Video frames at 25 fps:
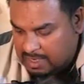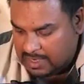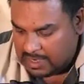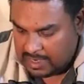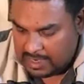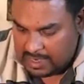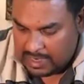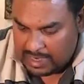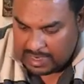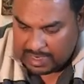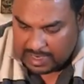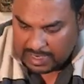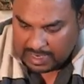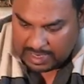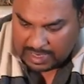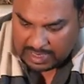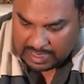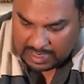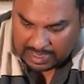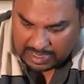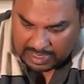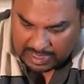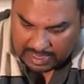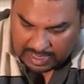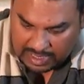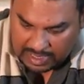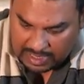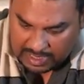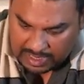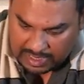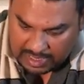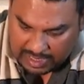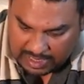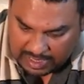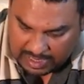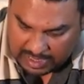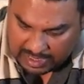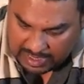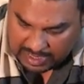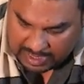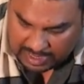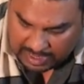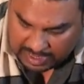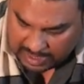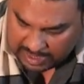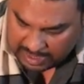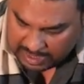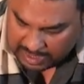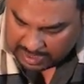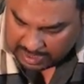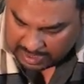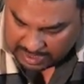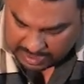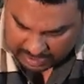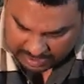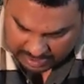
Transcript: (no one is talking)